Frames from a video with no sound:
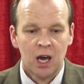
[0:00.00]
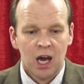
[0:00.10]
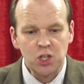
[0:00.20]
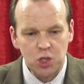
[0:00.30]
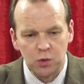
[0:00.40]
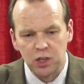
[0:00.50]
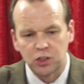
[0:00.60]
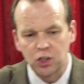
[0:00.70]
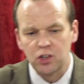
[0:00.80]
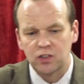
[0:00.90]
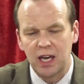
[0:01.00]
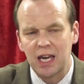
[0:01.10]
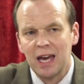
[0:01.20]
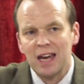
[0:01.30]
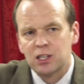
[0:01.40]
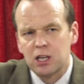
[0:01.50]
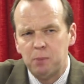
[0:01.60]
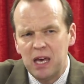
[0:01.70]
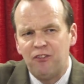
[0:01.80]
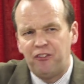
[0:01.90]
And so the third thing, to
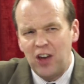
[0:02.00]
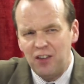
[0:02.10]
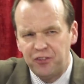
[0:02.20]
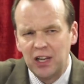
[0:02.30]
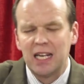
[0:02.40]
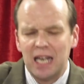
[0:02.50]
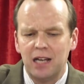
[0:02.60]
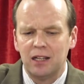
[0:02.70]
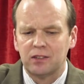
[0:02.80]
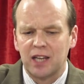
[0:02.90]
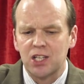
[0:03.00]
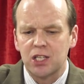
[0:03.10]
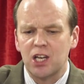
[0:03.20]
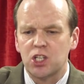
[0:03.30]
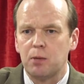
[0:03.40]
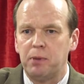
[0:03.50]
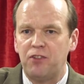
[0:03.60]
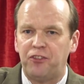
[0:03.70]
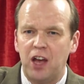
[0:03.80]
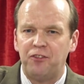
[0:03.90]
be faithful in little things, is to be
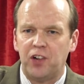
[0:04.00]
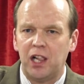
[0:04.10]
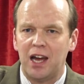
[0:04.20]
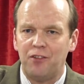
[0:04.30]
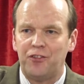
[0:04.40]
faithful in